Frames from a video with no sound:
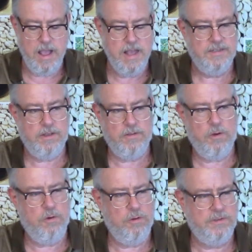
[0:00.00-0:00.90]
So the
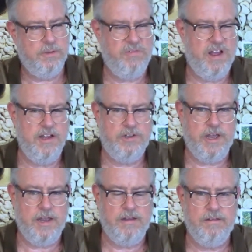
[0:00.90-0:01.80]
whole supply
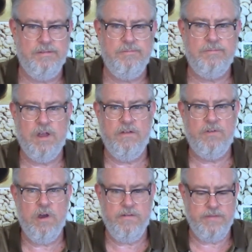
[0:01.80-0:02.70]
chain of
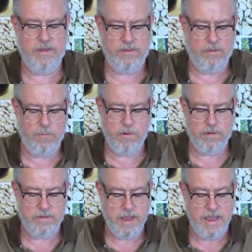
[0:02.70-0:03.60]
coffee in the
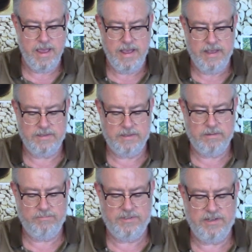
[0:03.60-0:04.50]
world has
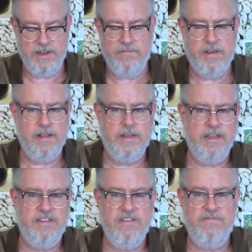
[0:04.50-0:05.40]

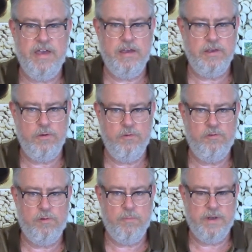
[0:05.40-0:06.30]
significantly devalued
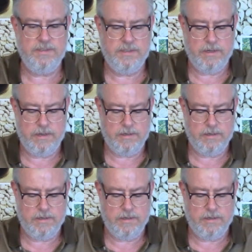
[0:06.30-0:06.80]
Robusta.